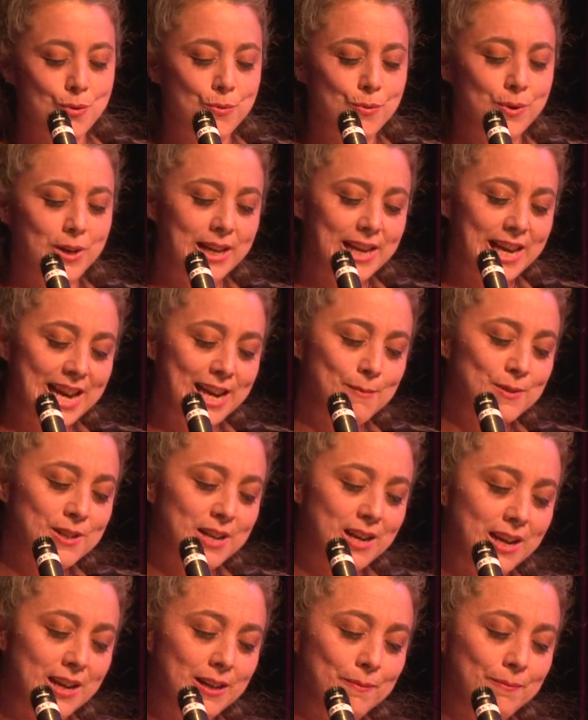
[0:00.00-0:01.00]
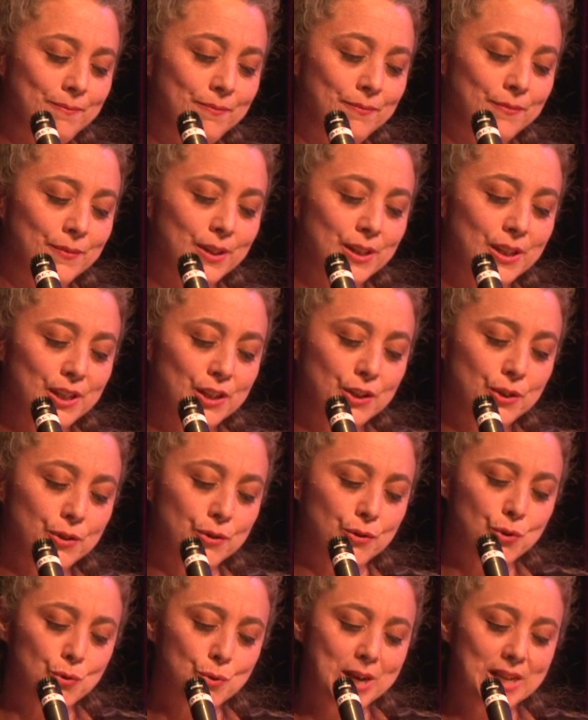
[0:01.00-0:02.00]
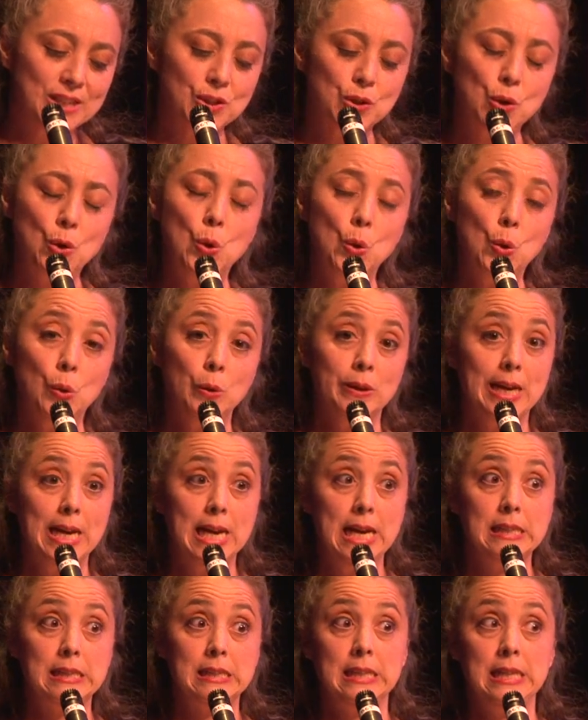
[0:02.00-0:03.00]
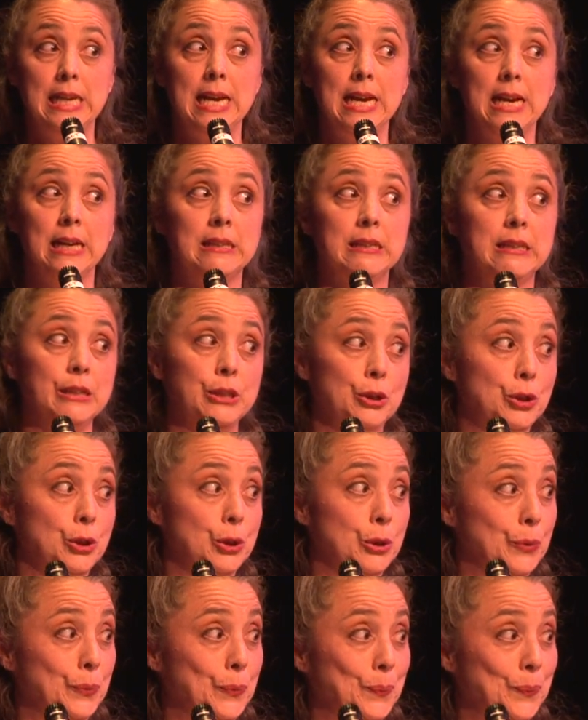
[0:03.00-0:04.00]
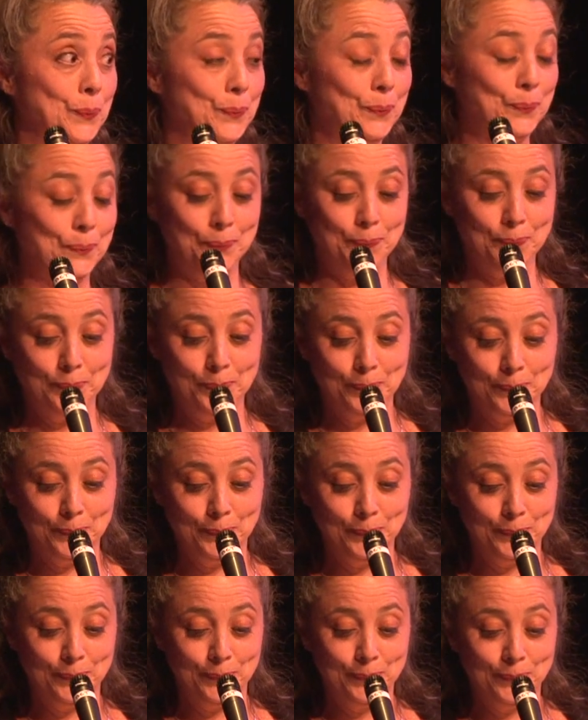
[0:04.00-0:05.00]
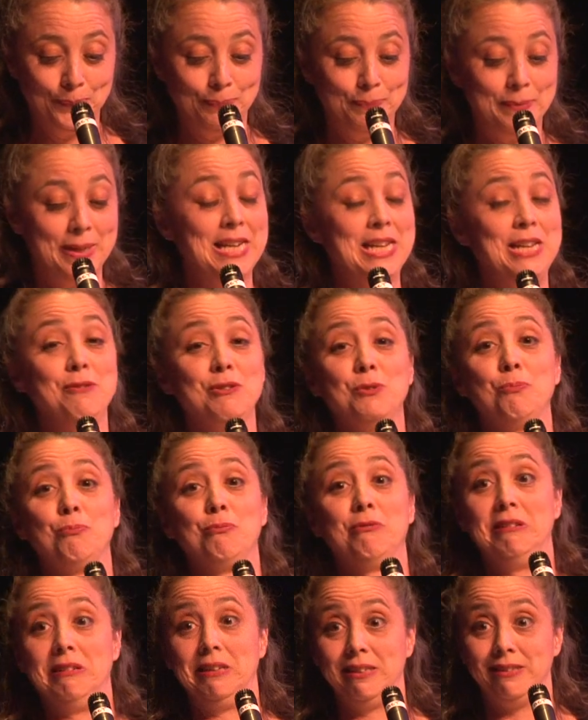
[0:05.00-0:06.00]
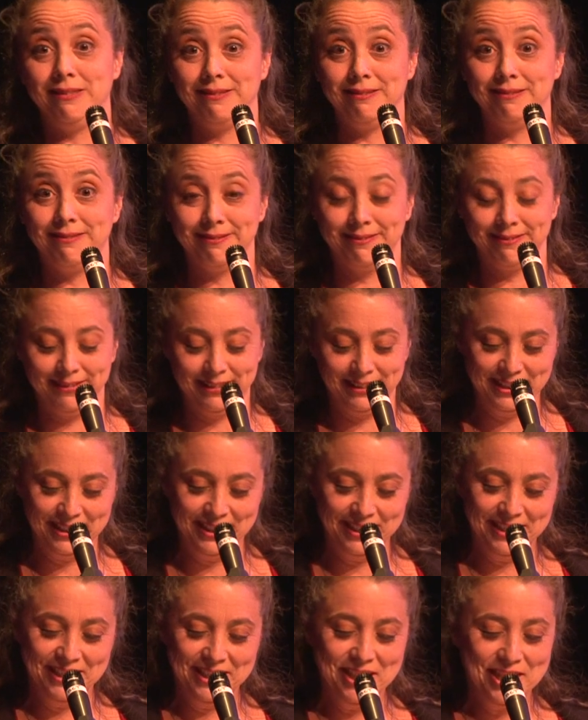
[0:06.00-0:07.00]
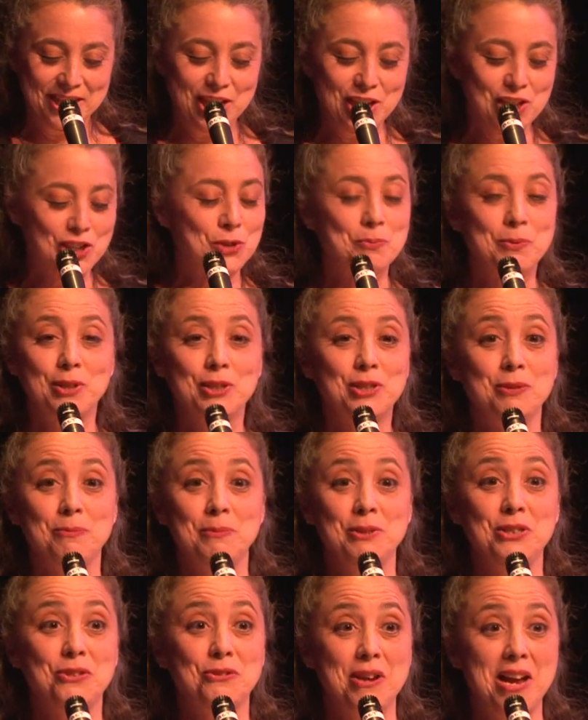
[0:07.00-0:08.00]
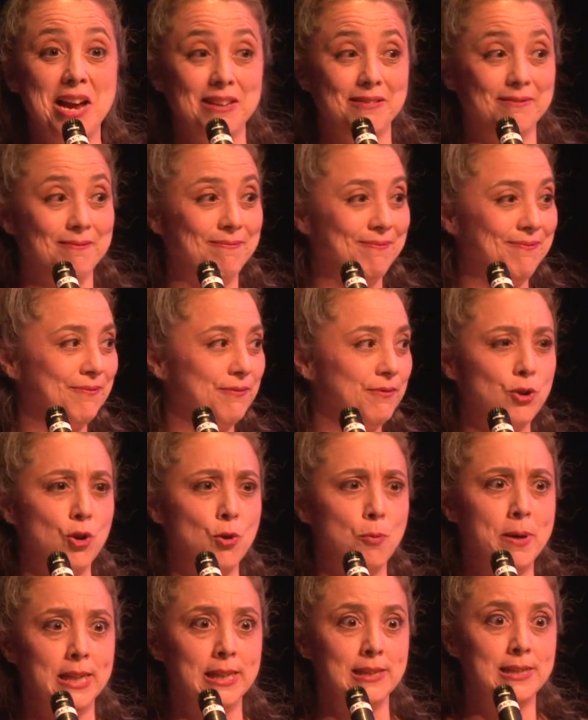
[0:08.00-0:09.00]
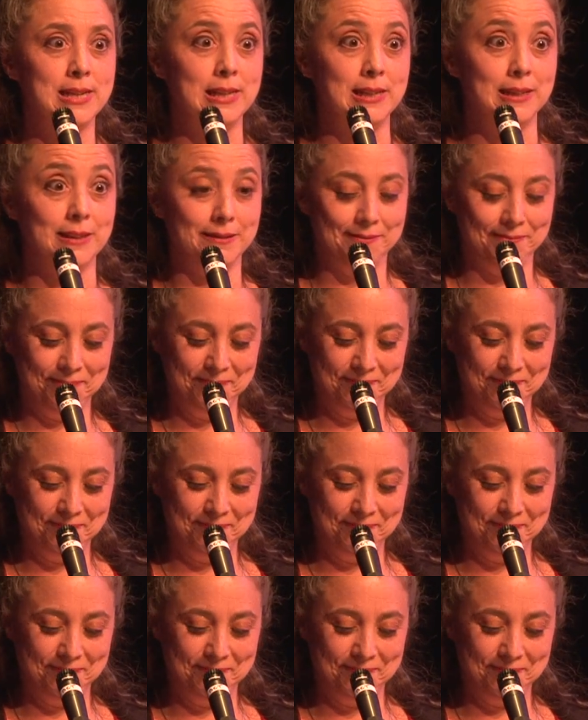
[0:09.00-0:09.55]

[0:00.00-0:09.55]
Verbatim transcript: When it came time to address the whole SEX issue, man, he was brilliant. He just put it to me straight, no pun intended.